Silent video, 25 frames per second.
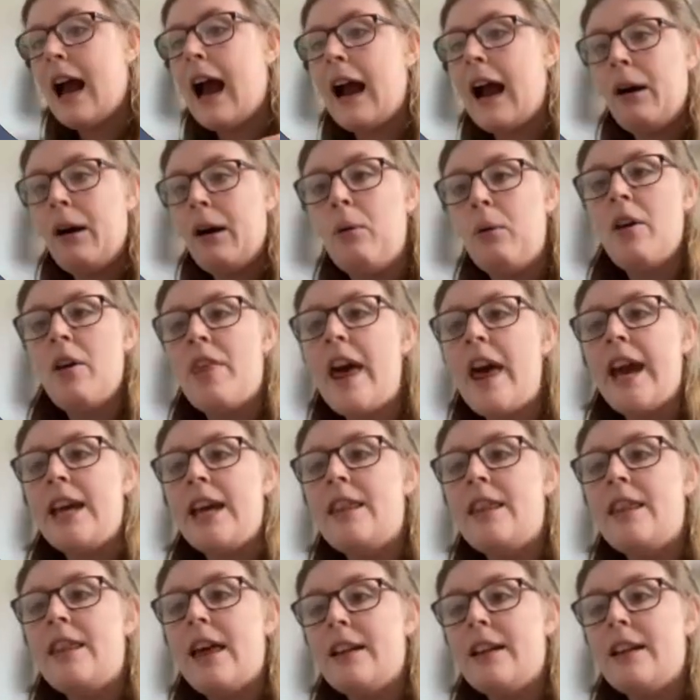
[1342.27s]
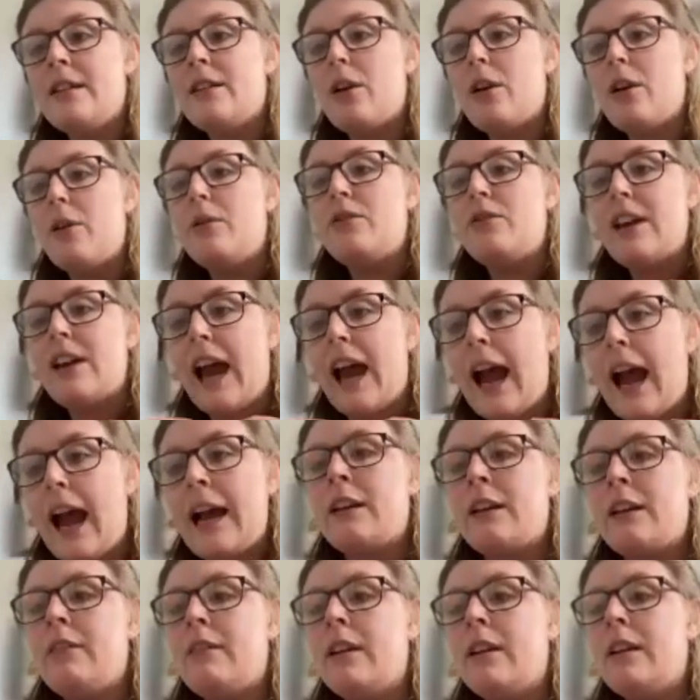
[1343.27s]
how are they then going to
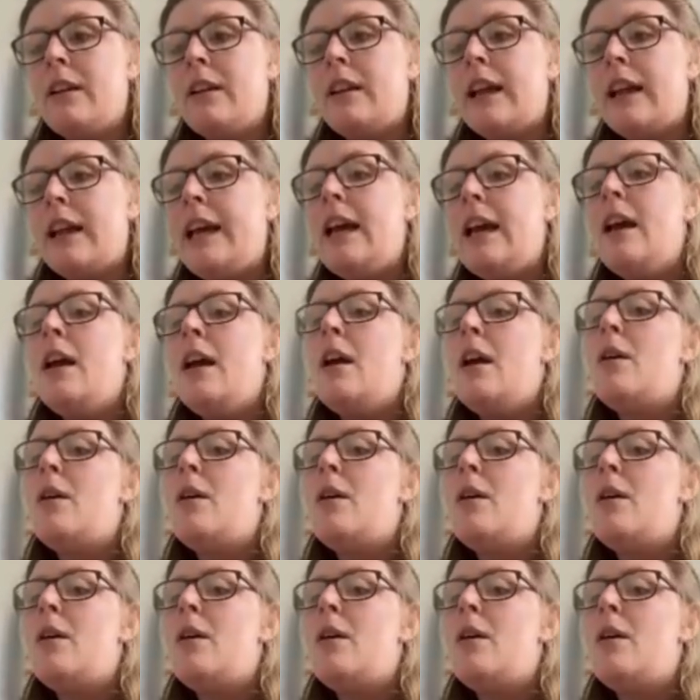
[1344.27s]
accurately